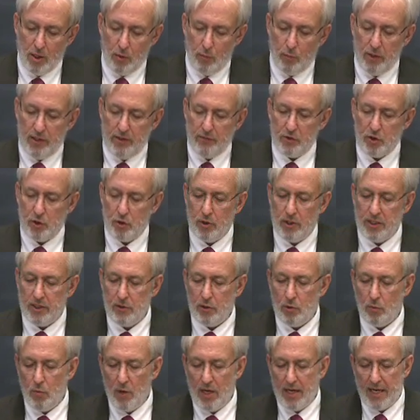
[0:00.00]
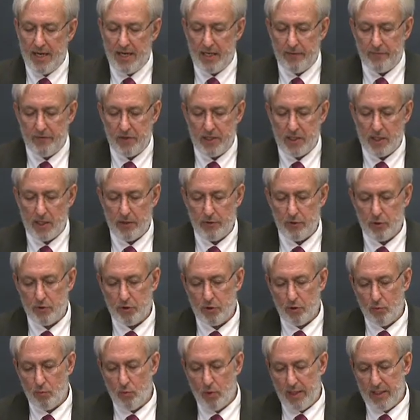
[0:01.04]
would have stood in the way of the others
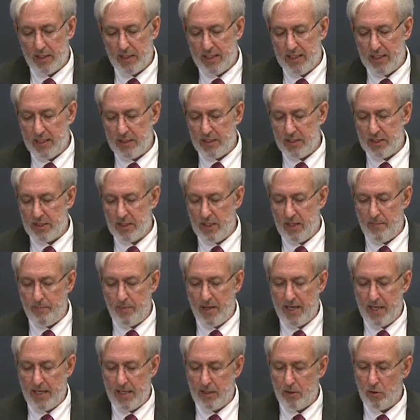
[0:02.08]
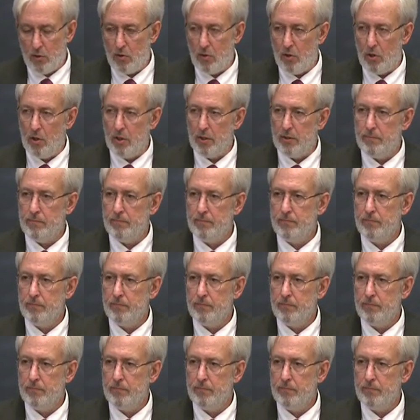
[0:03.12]
or run against them head on.